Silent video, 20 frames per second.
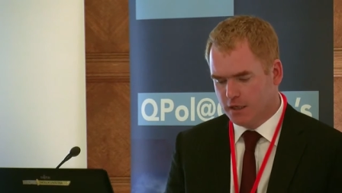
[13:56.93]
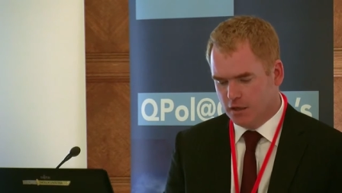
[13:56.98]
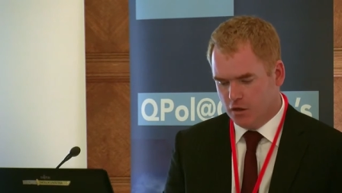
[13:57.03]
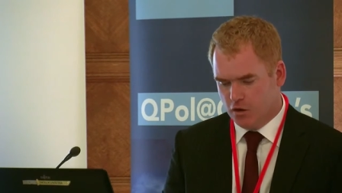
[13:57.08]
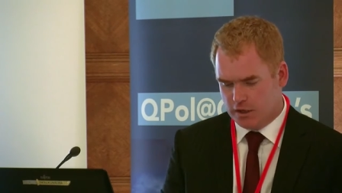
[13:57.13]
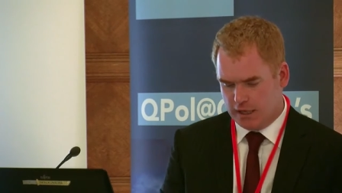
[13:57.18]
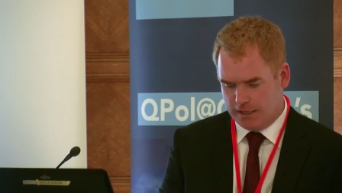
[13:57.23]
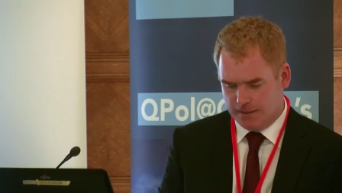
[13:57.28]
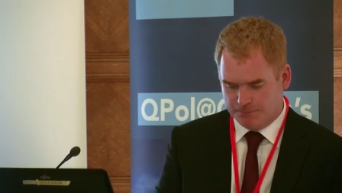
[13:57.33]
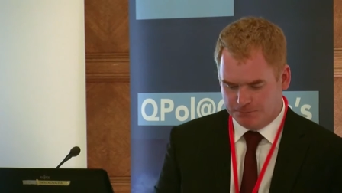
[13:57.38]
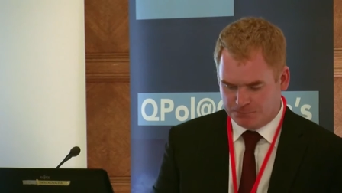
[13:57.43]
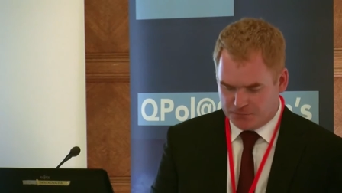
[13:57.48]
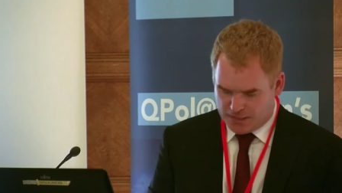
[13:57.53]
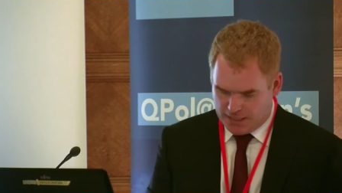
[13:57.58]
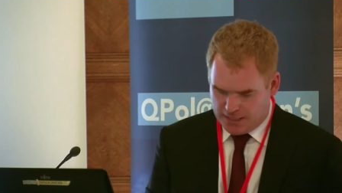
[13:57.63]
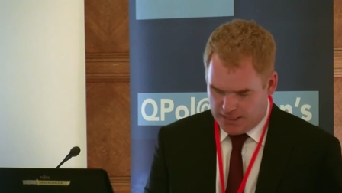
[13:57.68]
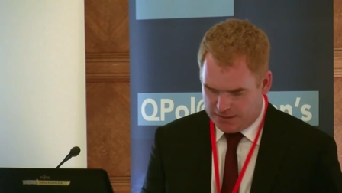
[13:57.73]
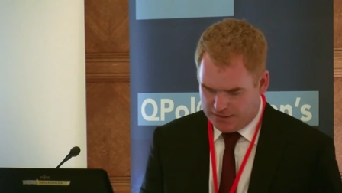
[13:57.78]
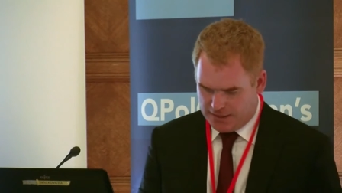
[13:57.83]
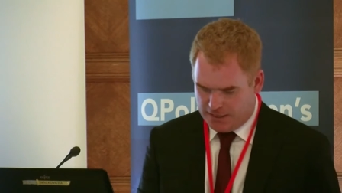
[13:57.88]
Okay,
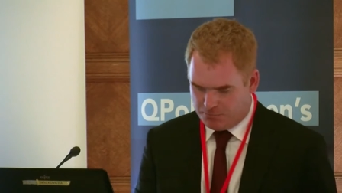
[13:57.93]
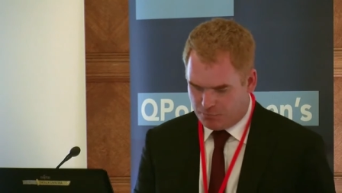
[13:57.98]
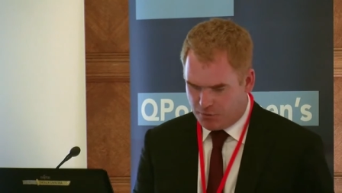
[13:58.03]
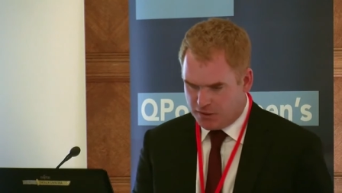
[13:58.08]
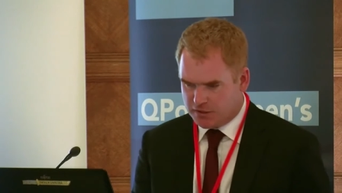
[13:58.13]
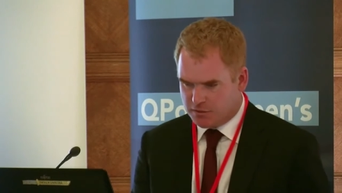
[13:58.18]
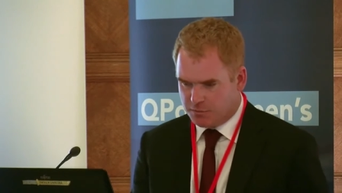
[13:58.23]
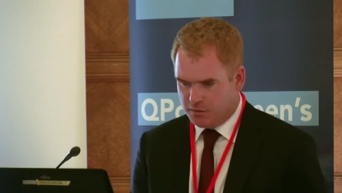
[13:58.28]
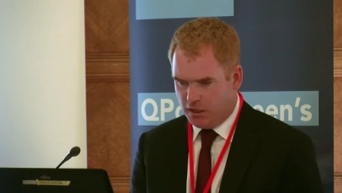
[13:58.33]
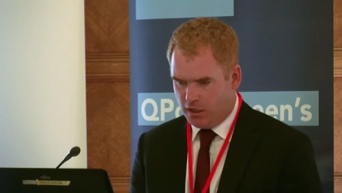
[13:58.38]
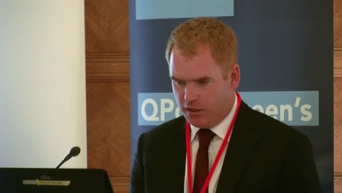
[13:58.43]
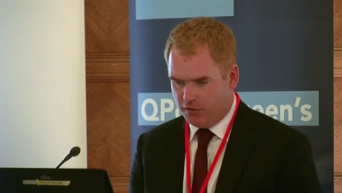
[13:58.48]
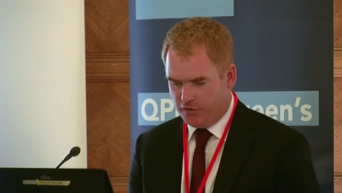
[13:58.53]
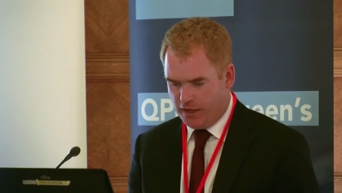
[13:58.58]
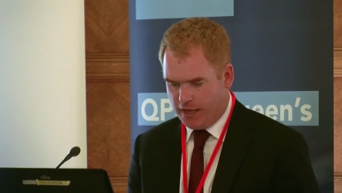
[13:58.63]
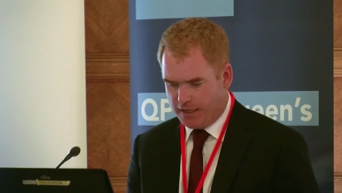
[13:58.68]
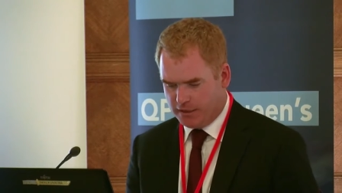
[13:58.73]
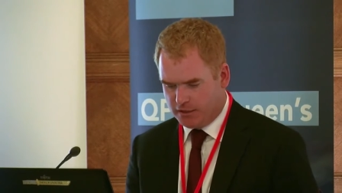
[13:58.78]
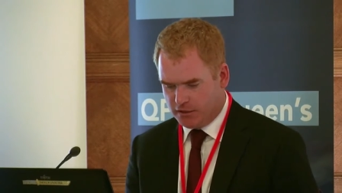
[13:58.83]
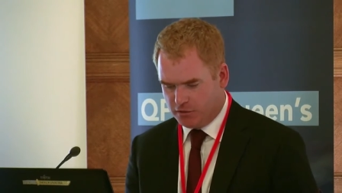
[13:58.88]
and that brings me on
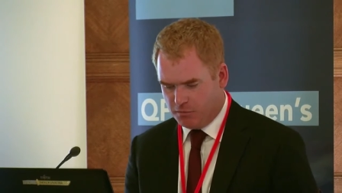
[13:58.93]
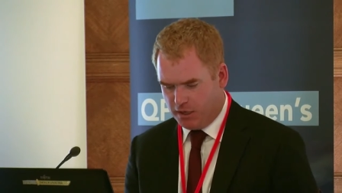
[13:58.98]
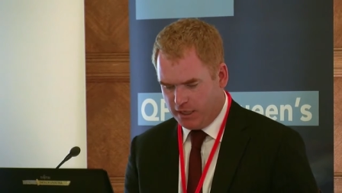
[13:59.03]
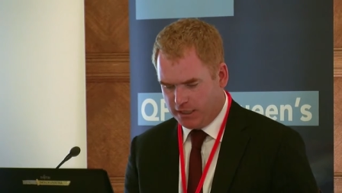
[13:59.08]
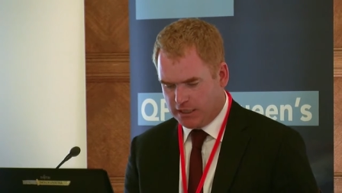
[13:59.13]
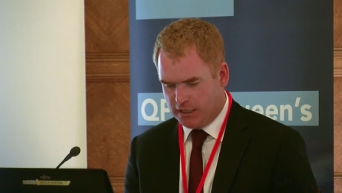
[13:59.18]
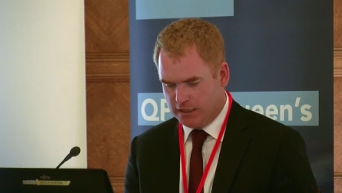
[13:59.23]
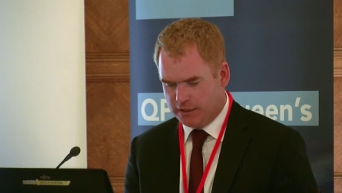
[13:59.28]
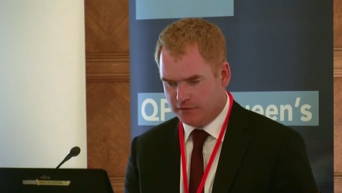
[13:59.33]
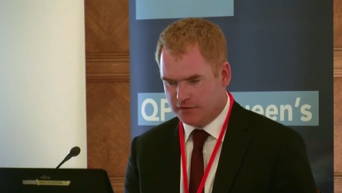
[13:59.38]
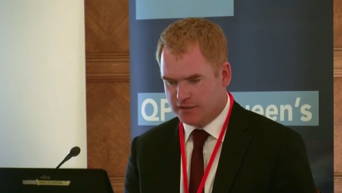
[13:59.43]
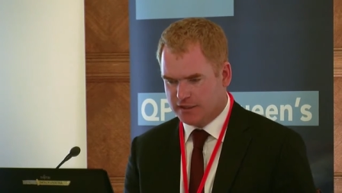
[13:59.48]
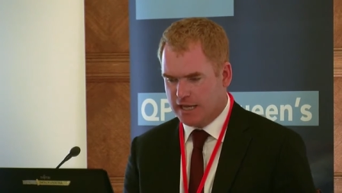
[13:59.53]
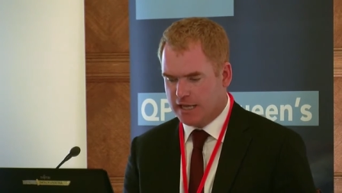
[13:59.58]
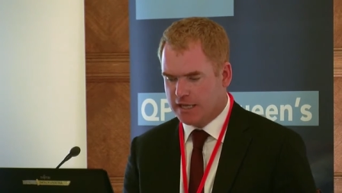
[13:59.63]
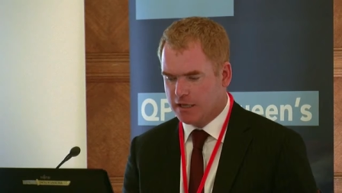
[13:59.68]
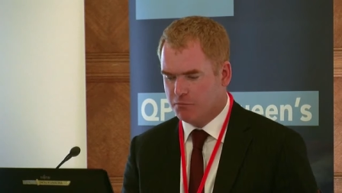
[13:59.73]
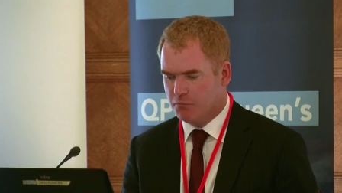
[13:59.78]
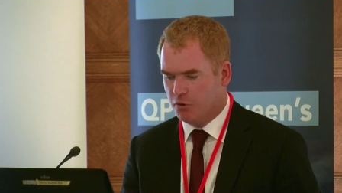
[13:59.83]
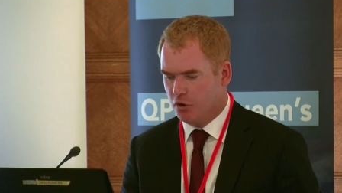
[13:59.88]
then to my kind of
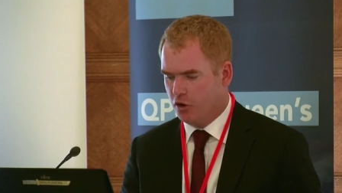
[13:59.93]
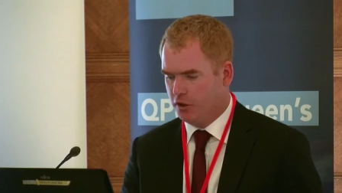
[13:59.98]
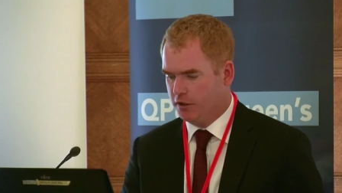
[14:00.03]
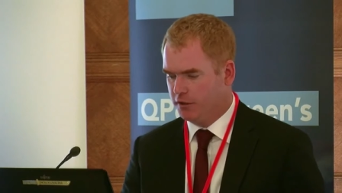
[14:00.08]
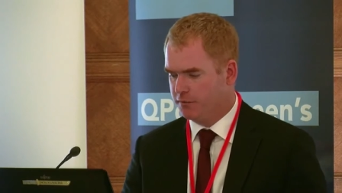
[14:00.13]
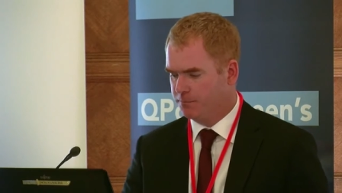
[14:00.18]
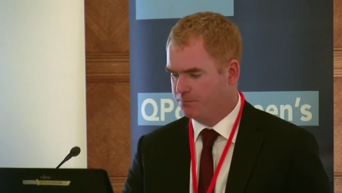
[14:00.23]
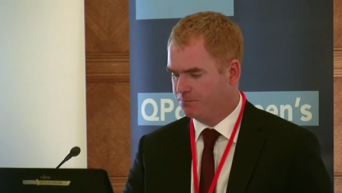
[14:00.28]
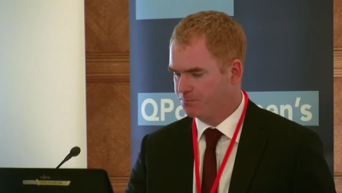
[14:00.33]
second point,